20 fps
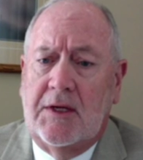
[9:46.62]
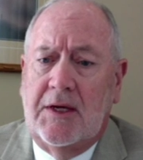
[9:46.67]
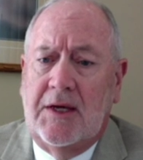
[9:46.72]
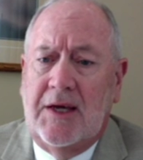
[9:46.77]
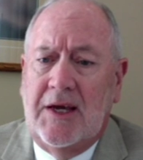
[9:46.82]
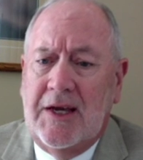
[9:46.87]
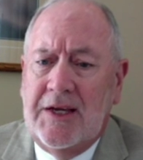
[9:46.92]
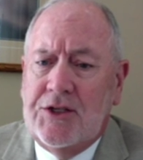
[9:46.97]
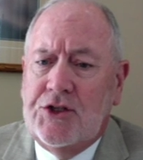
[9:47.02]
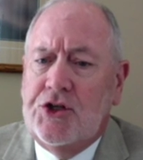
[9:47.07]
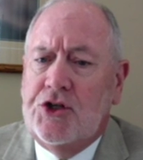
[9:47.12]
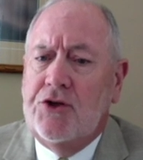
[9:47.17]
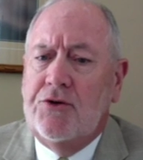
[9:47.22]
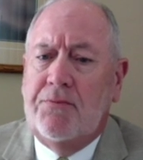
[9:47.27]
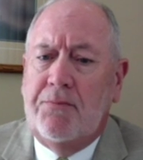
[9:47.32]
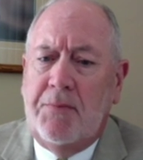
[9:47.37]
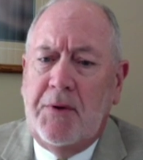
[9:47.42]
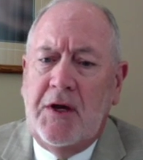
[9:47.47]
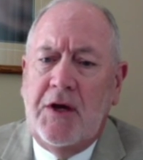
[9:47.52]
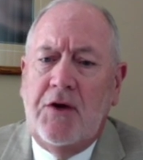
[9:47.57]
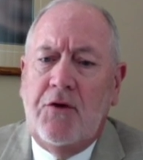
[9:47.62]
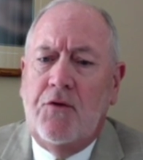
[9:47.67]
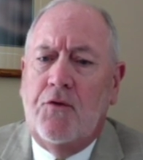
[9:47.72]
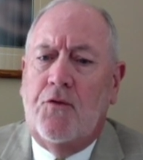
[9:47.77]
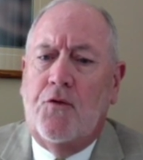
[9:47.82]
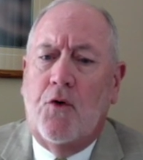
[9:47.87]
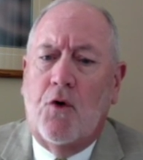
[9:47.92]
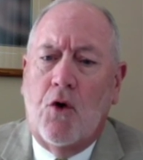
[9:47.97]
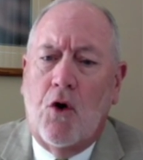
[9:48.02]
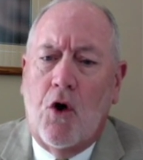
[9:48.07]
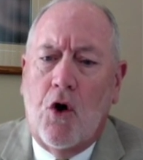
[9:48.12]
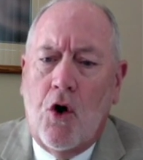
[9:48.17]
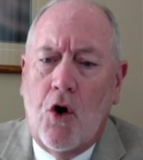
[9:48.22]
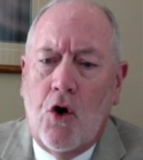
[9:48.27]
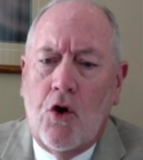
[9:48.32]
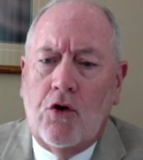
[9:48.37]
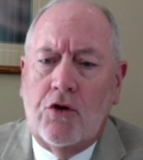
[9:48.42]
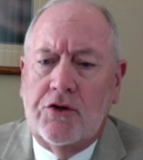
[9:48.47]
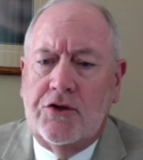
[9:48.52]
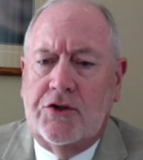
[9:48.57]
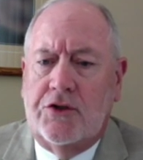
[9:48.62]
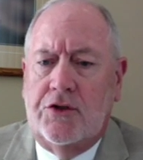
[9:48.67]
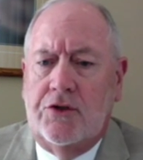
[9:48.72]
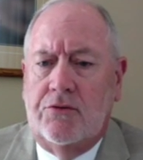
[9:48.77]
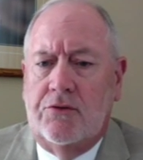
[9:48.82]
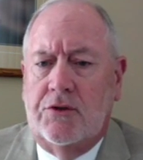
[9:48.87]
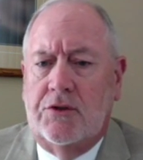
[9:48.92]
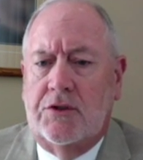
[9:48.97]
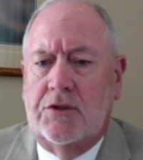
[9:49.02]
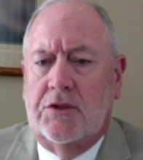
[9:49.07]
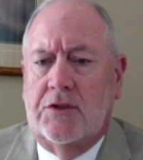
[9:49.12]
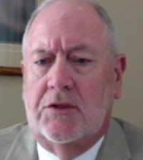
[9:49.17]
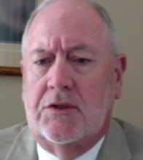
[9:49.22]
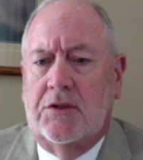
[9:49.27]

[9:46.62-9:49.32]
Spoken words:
It should be for all students.